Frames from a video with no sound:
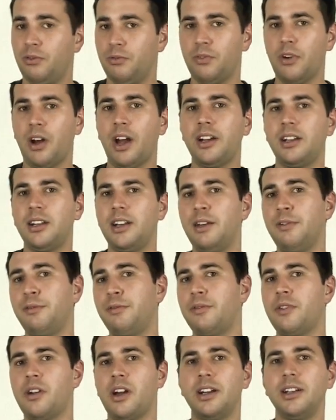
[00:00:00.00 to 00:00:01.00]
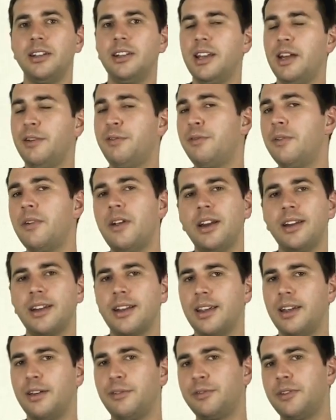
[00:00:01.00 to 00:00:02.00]
right, left, right, left,
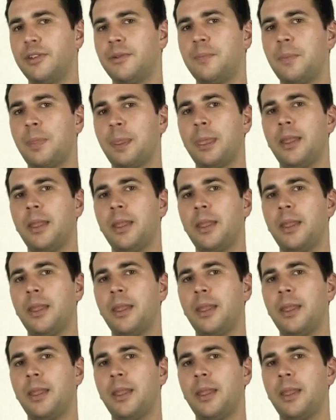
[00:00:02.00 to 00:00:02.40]
right, left.